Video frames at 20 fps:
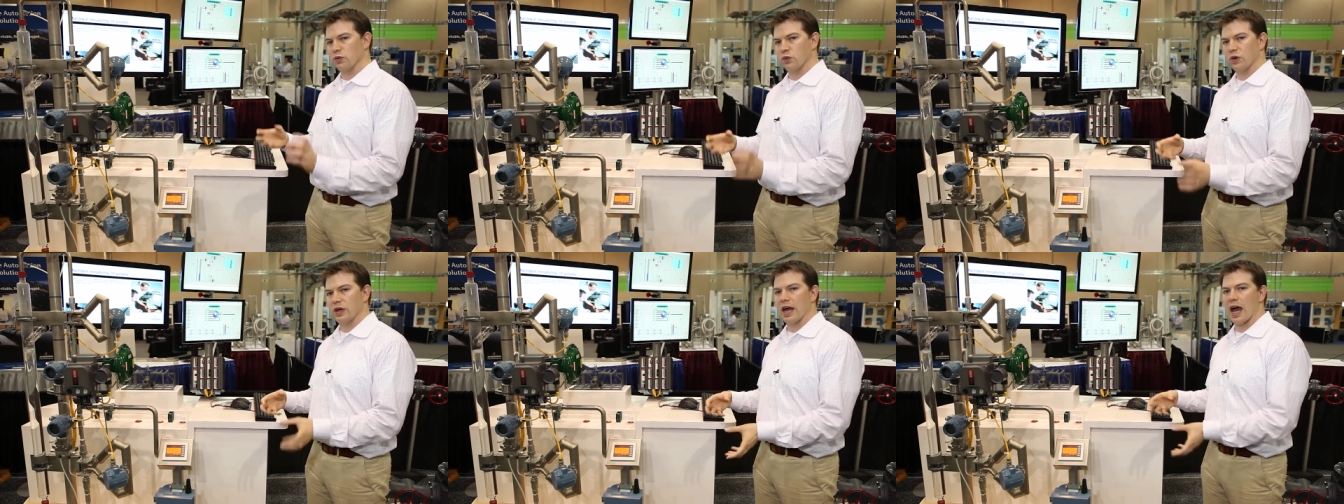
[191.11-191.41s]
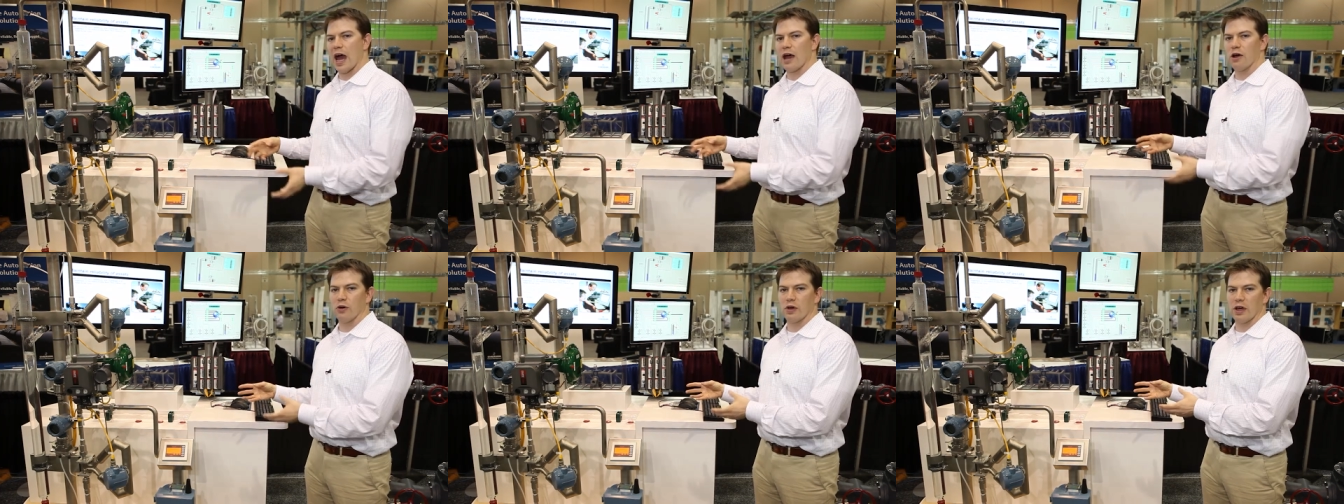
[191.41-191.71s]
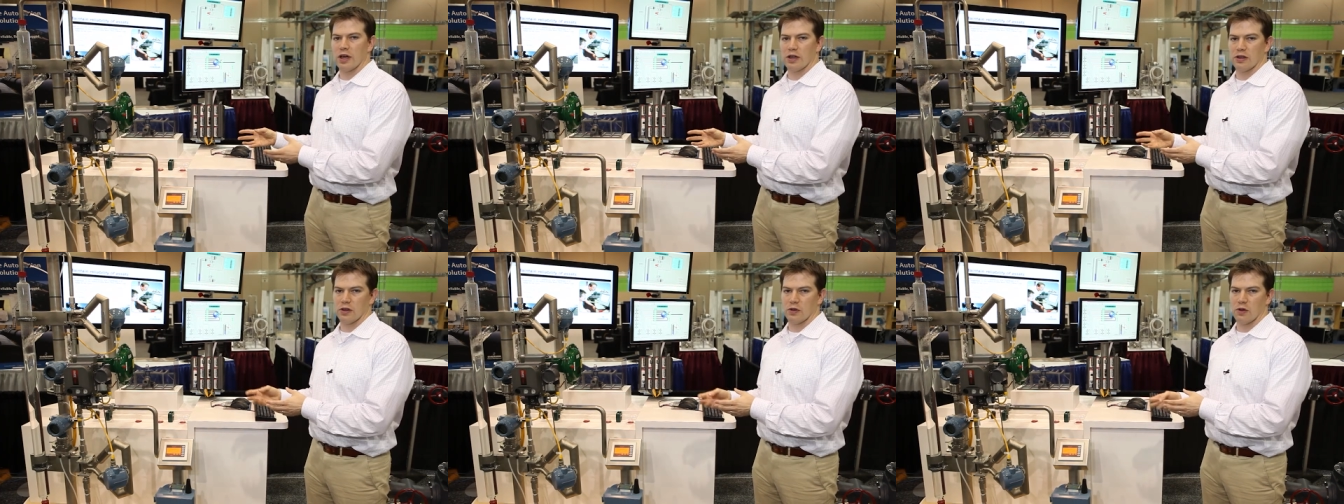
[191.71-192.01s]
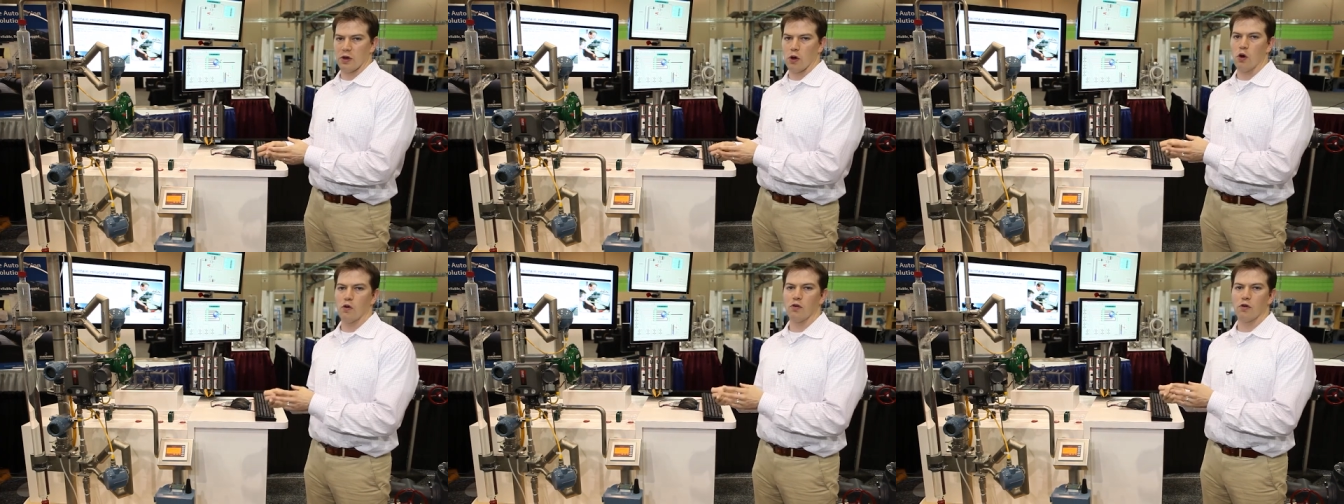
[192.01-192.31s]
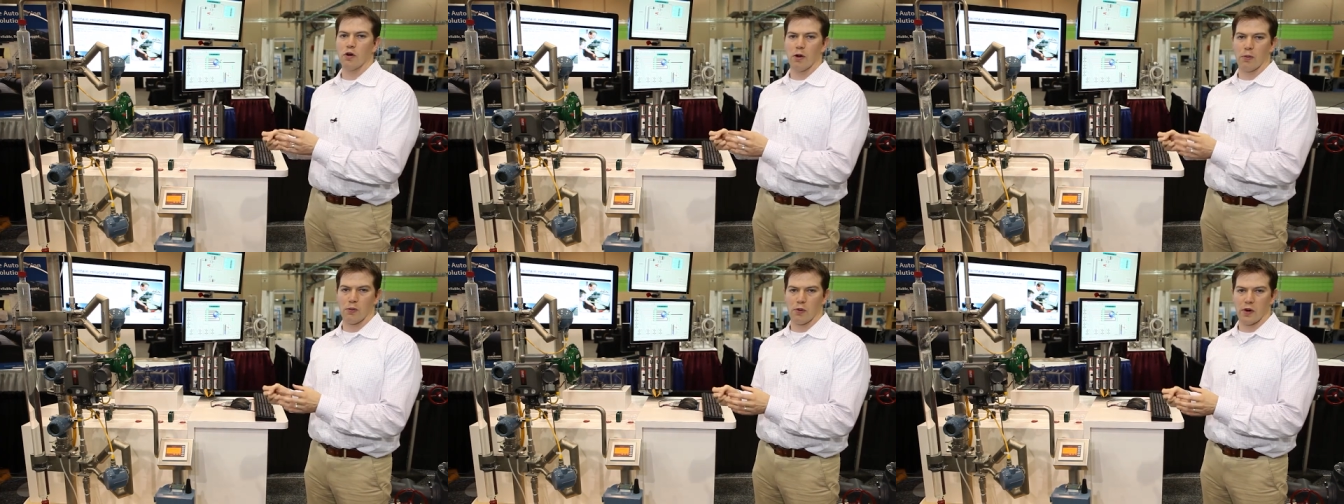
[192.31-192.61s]
re-aggregated into the
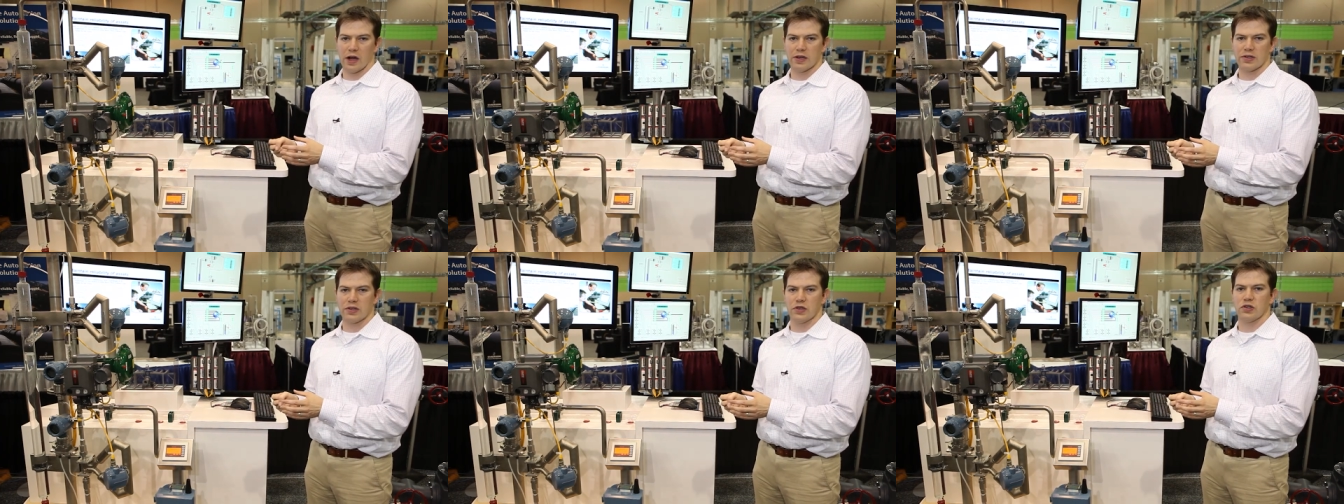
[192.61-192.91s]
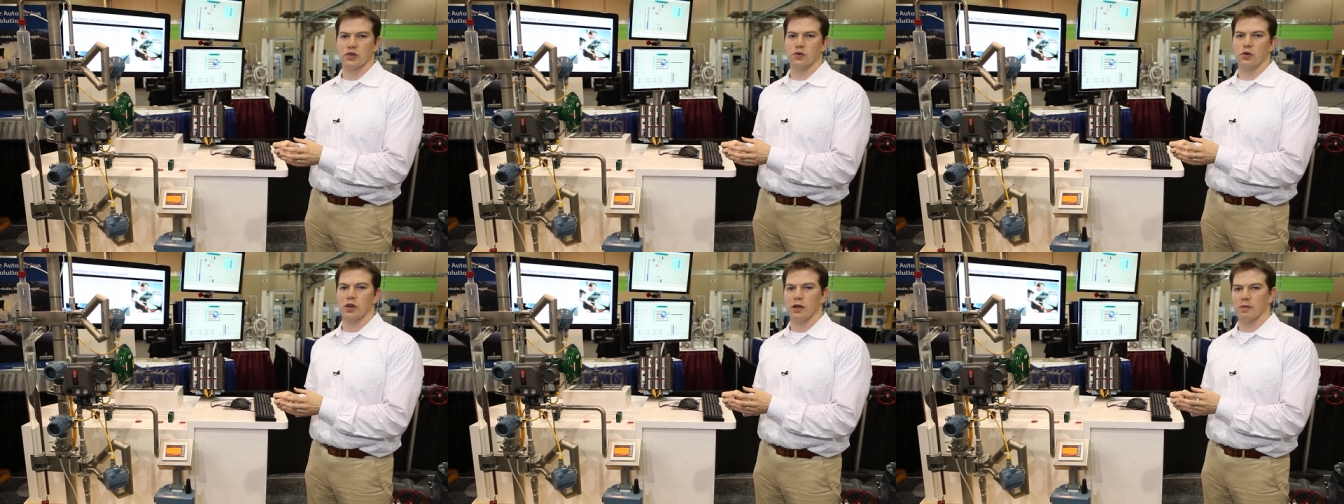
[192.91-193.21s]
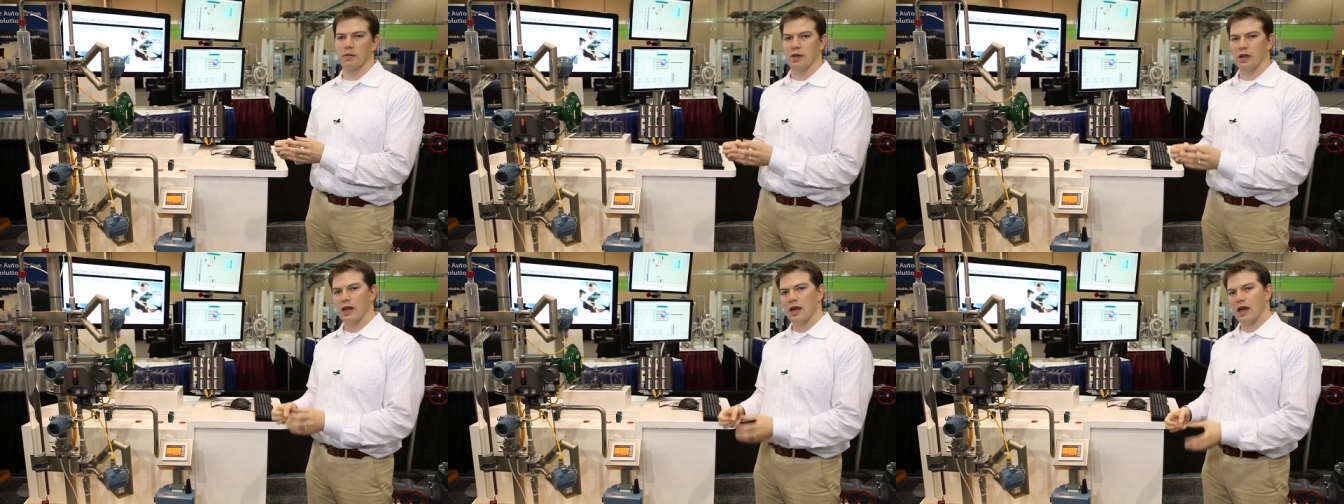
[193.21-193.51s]
overall process stream,